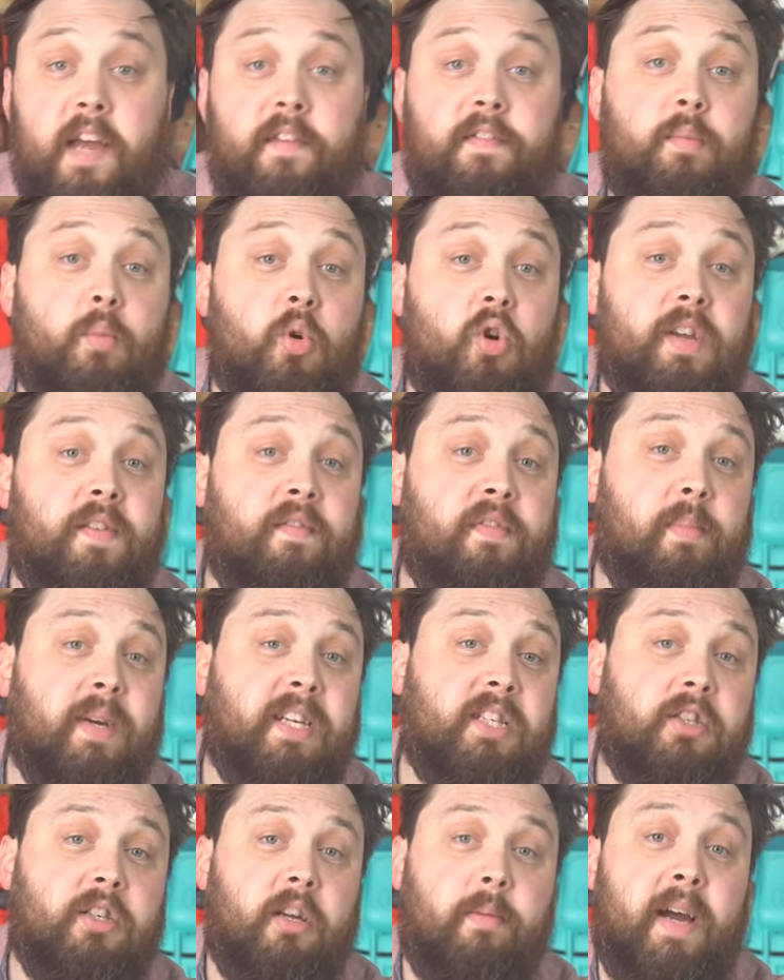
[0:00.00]
For more
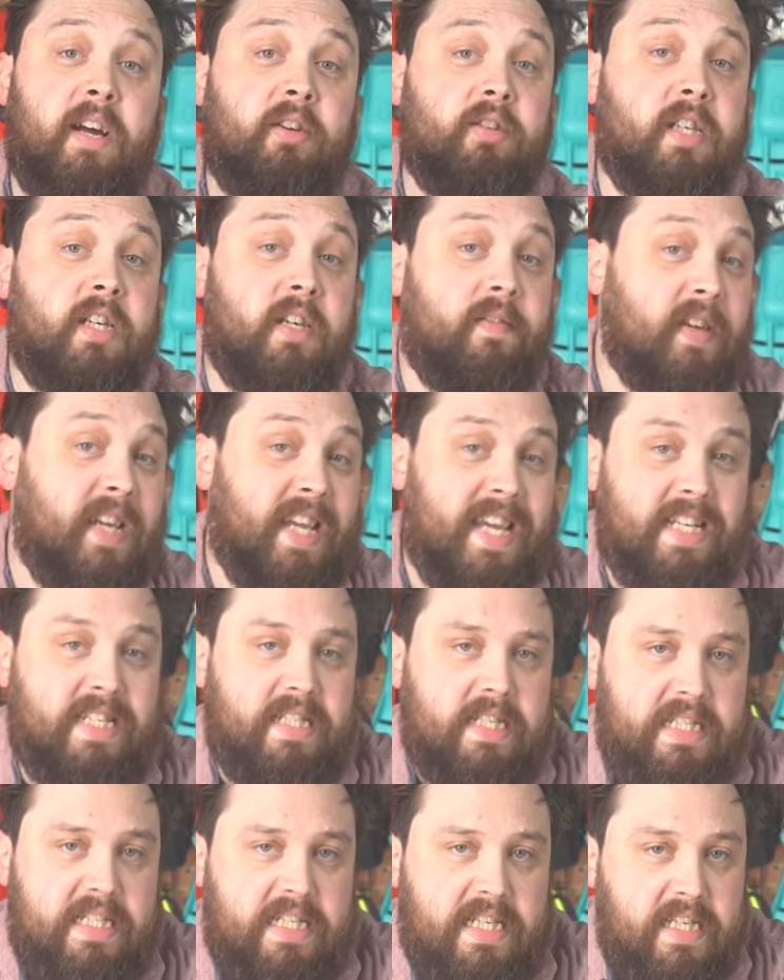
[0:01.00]
information about diving
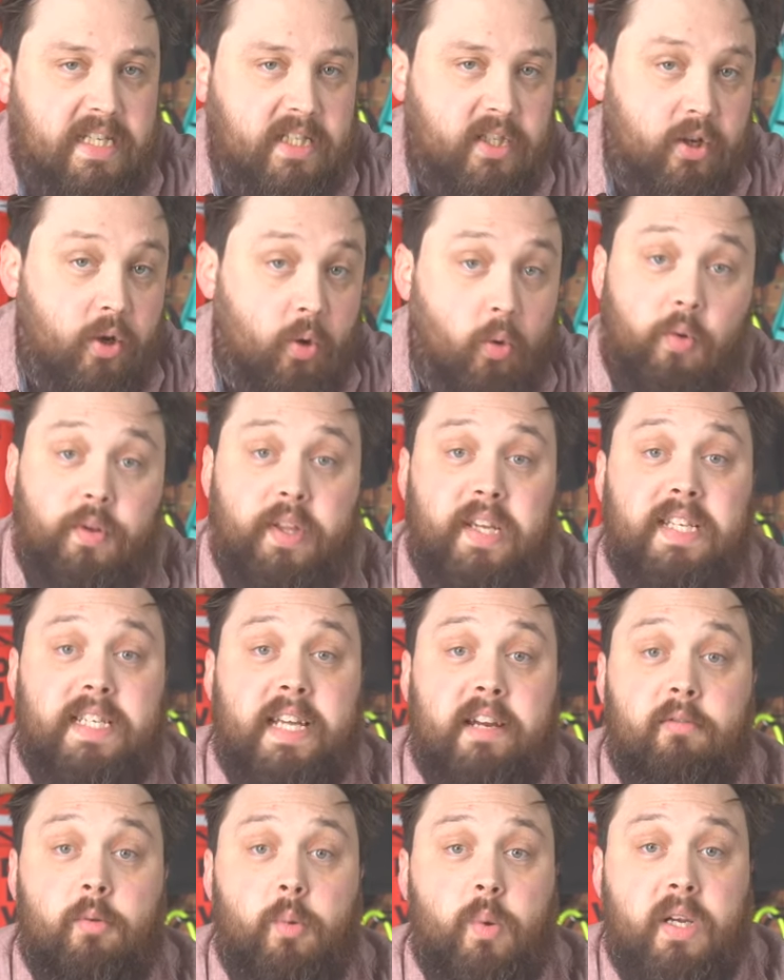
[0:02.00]
Indonesia or the
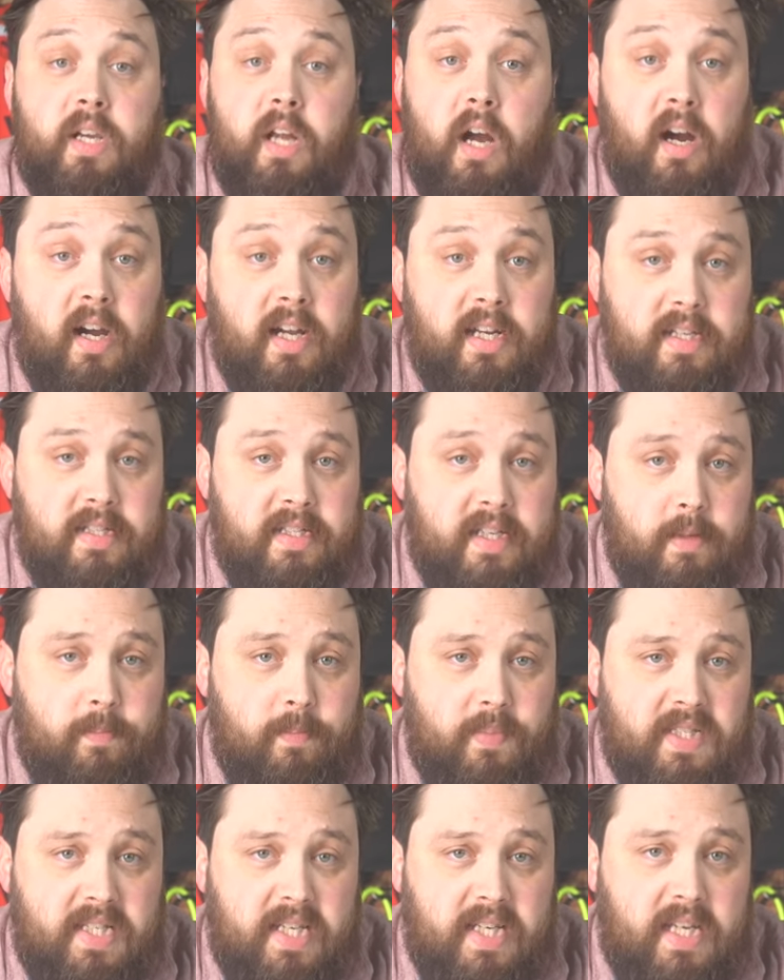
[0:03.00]
Derawan Islands in
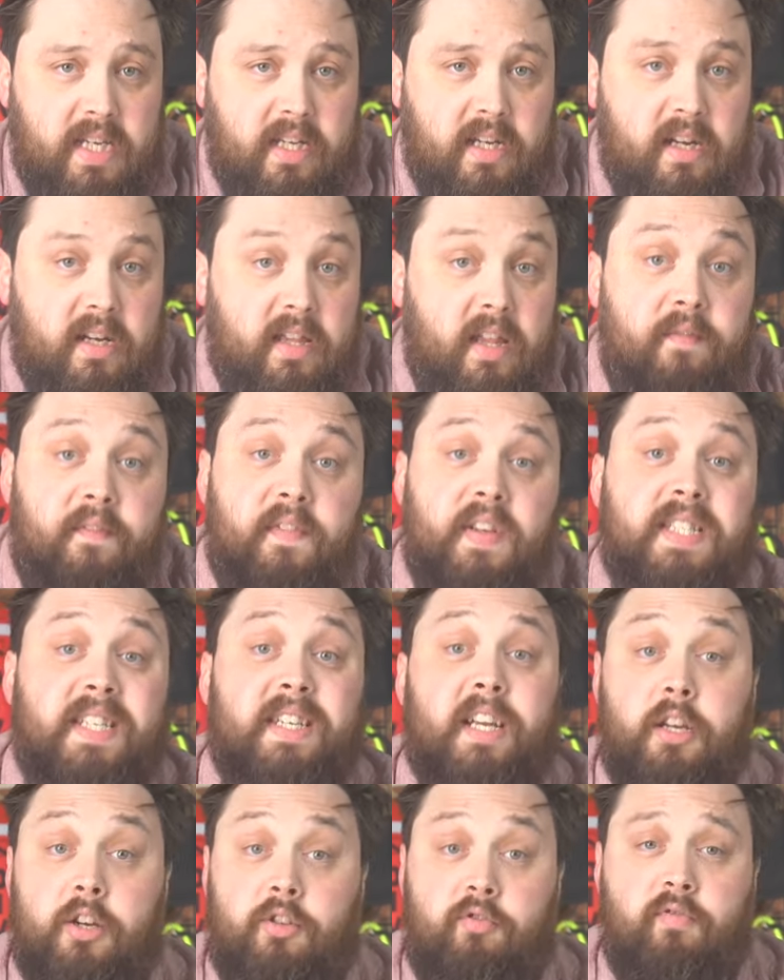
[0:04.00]
particular, then visit
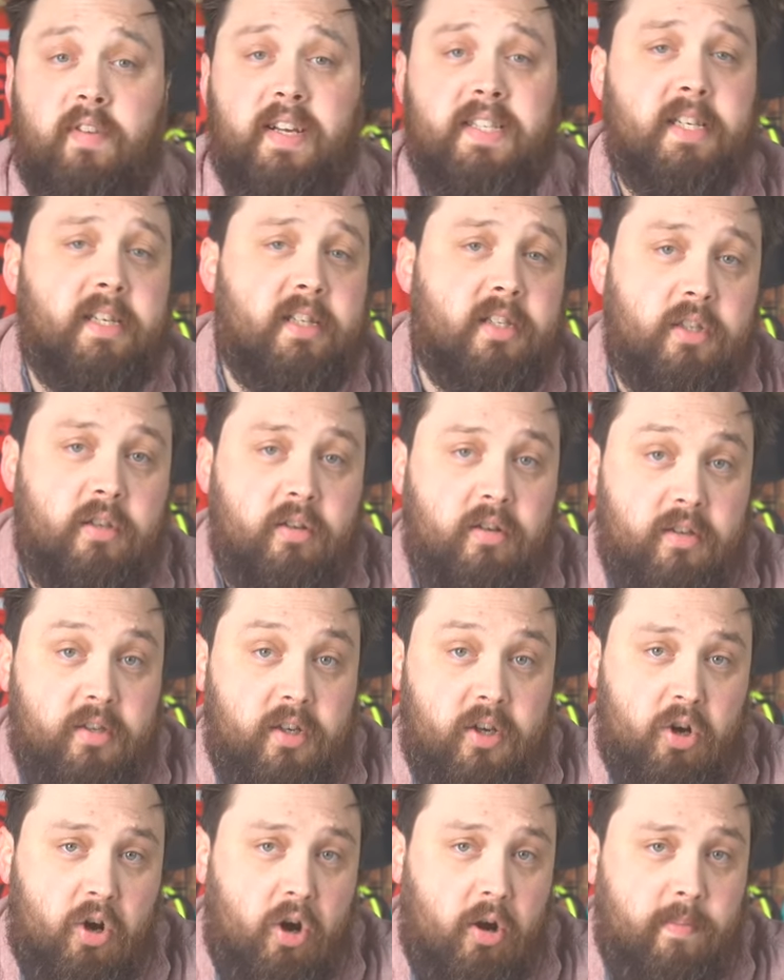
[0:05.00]

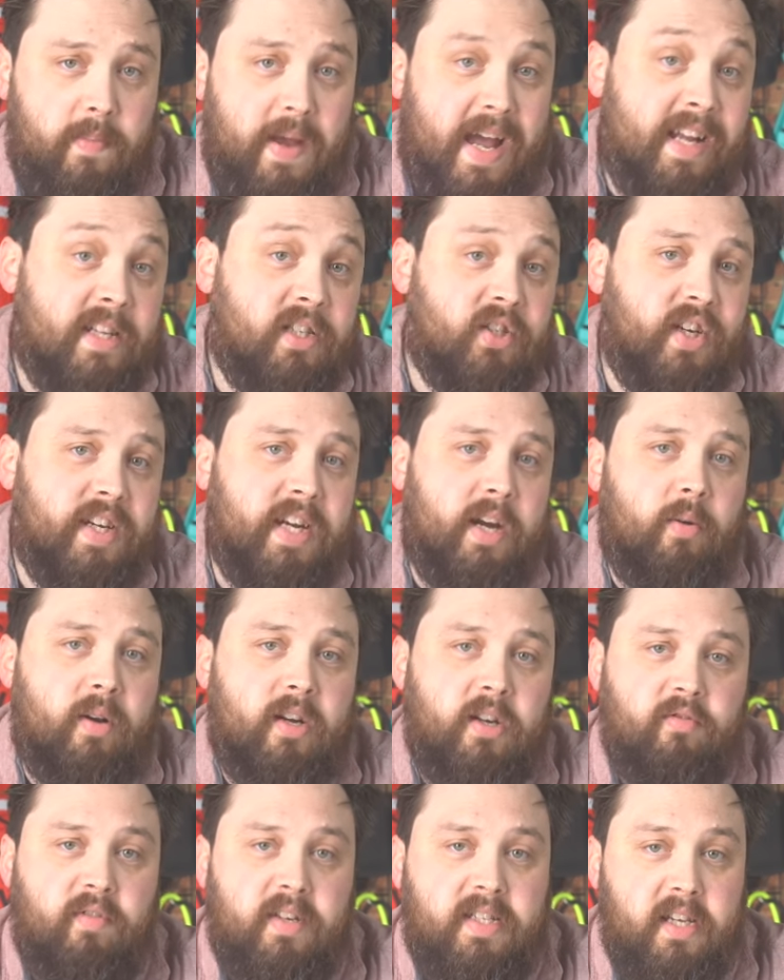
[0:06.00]
aggressor.com and check out
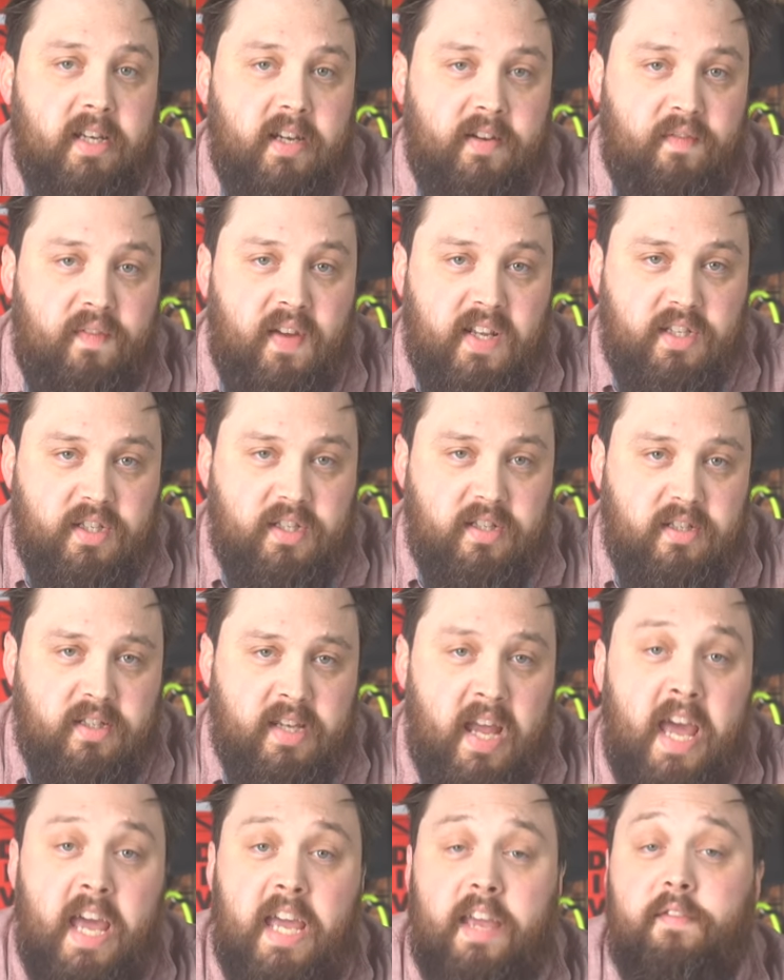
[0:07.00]
Aggressor Adventures
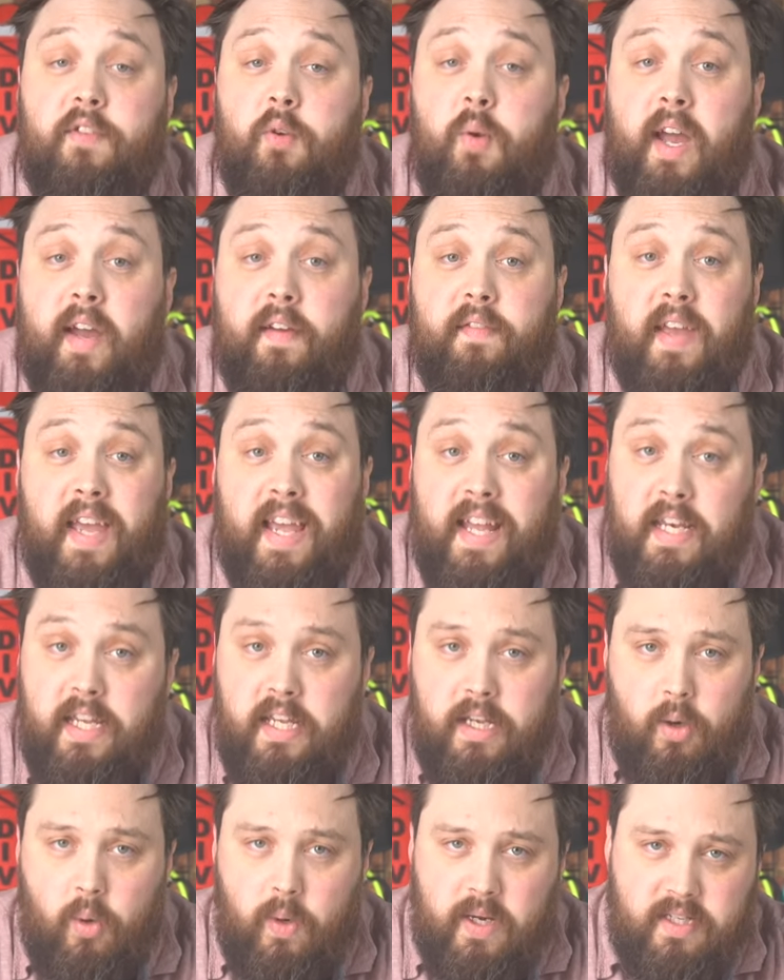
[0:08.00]
if you have any
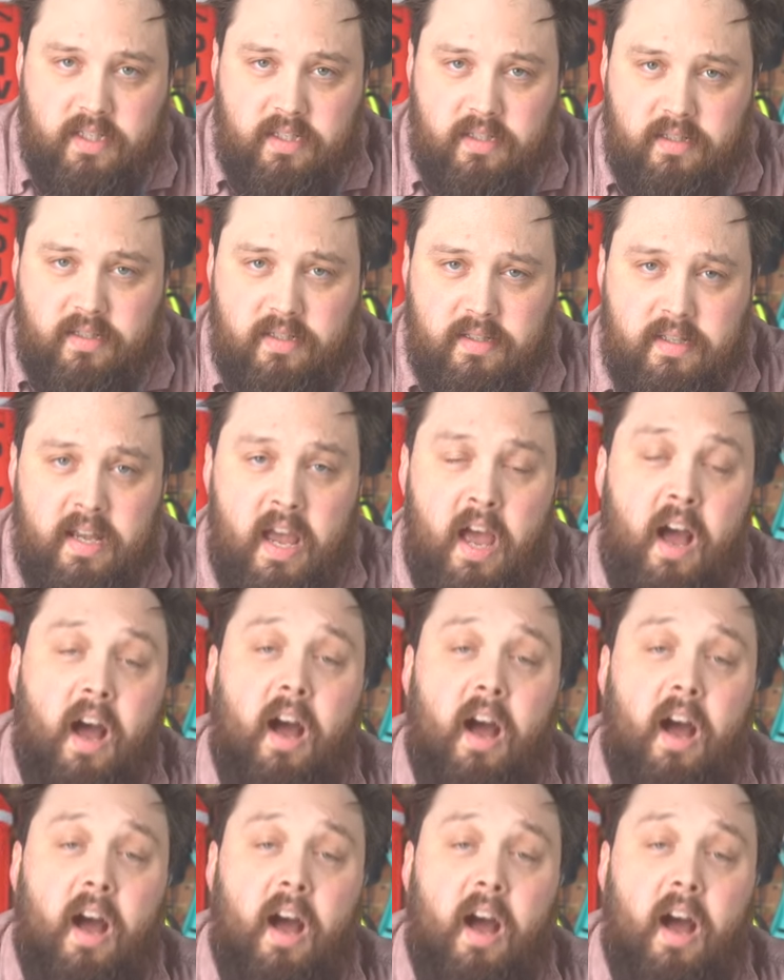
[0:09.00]
questions.